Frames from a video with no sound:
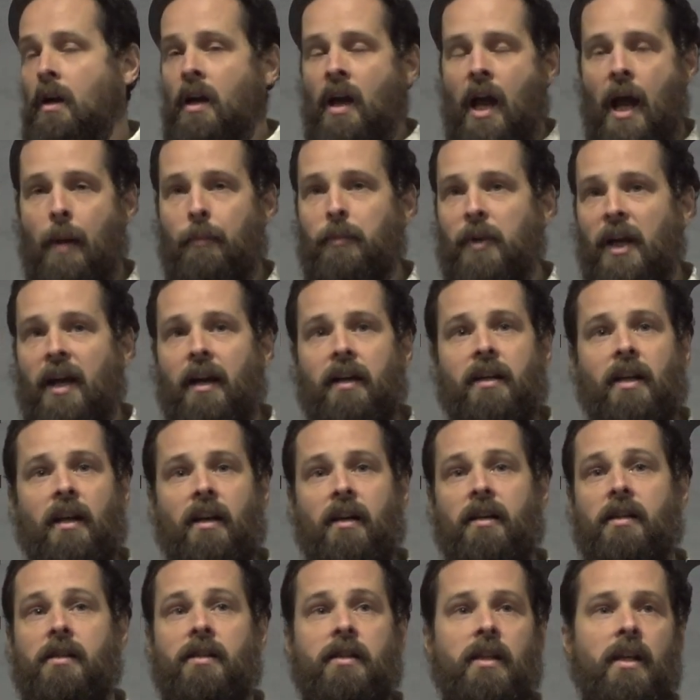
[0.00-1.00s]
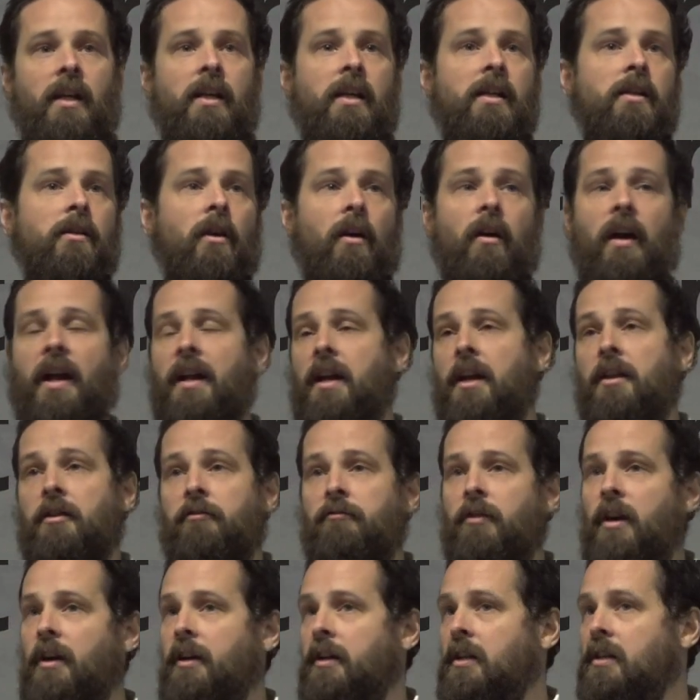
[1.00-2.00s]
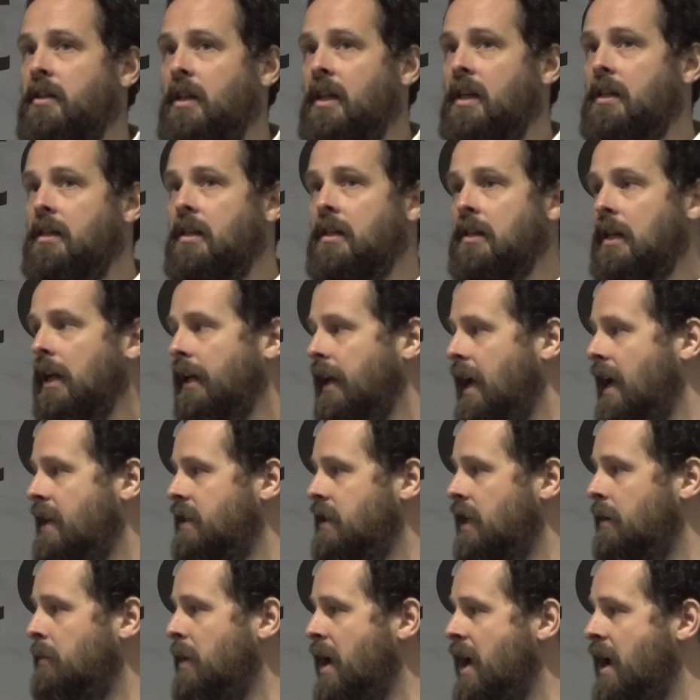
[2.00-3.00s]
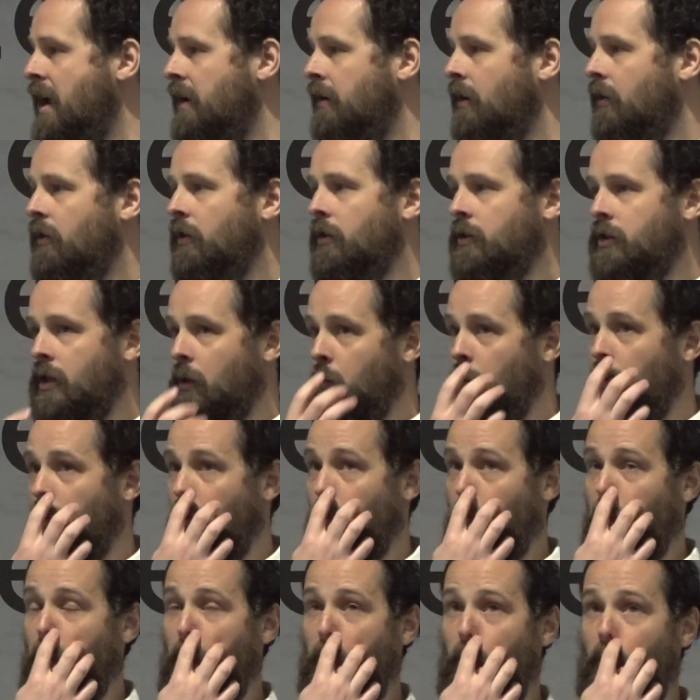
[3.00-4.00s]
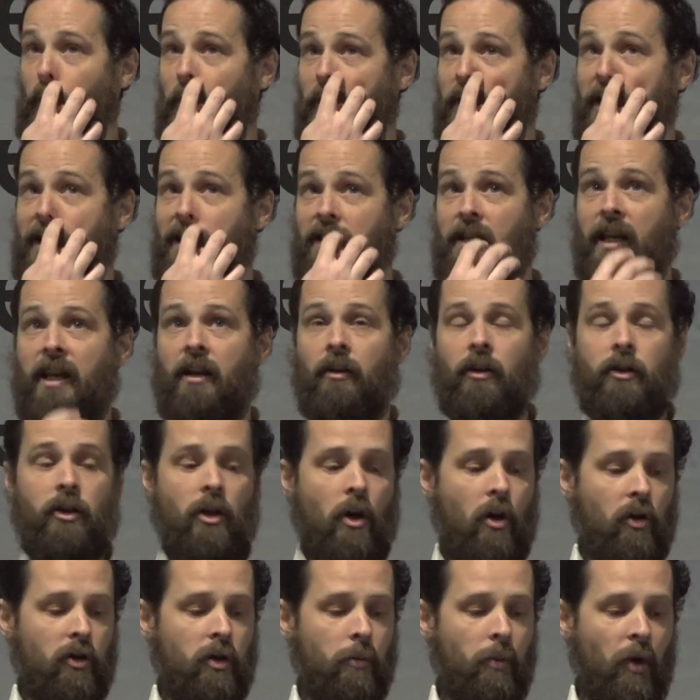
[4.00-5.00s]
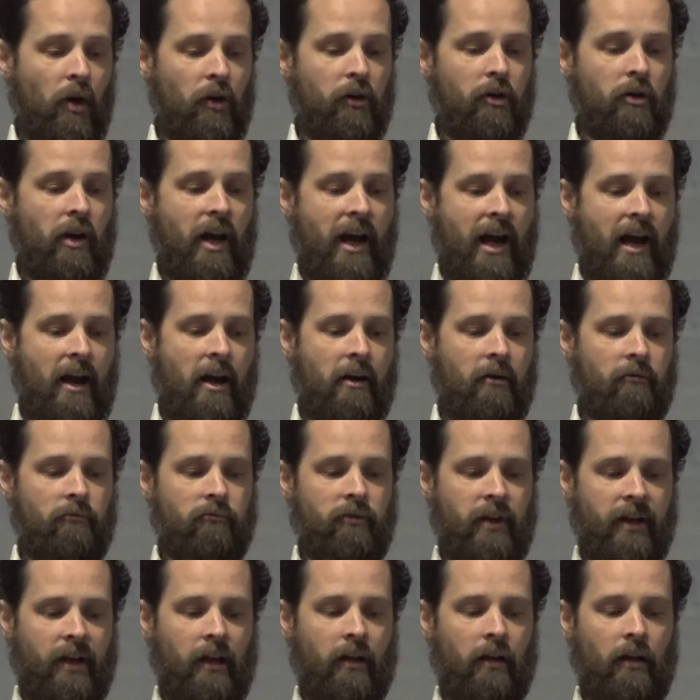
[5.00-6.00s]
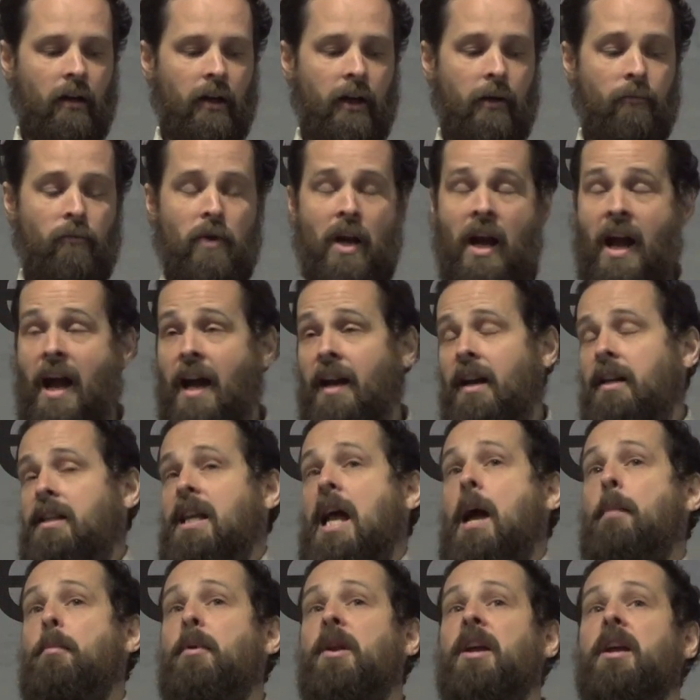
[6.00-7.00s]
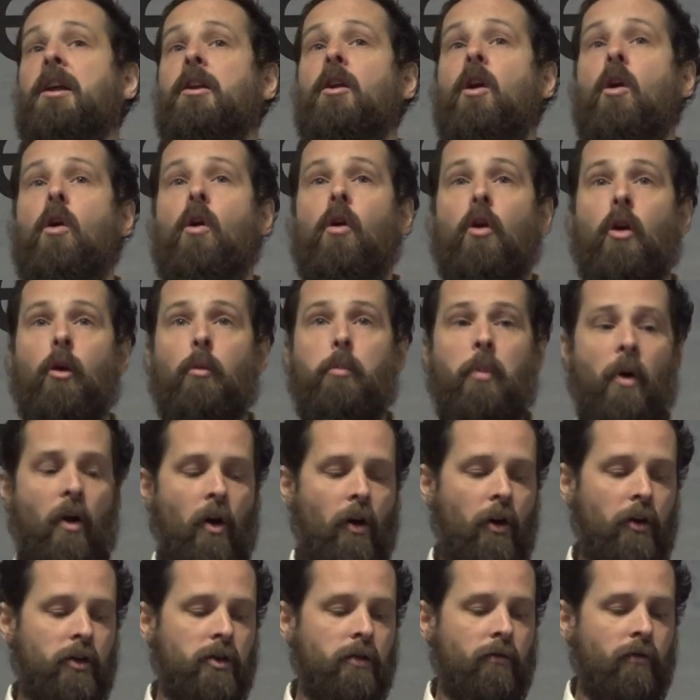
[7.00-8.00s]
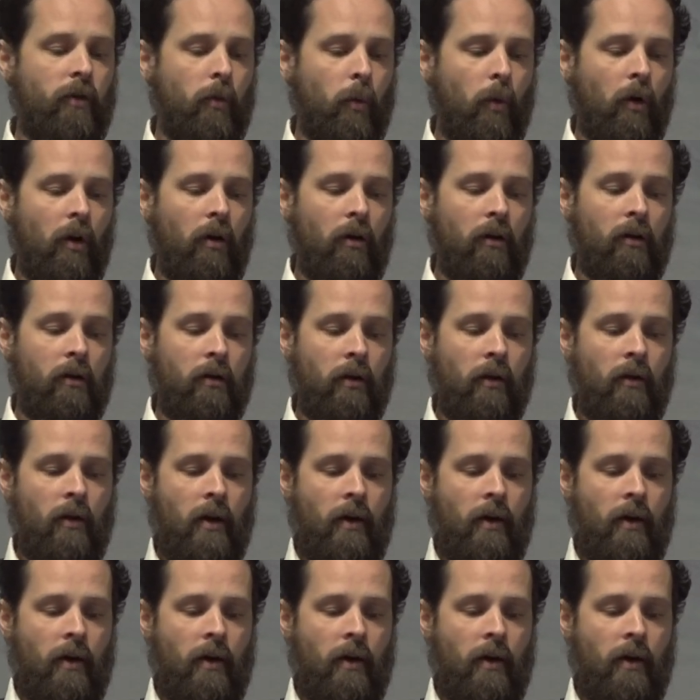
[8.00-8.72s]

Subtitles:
hepatitis C or any of the rare diseases like SMA and others that we hear talked about regularly. And it's happening in all parts of the world.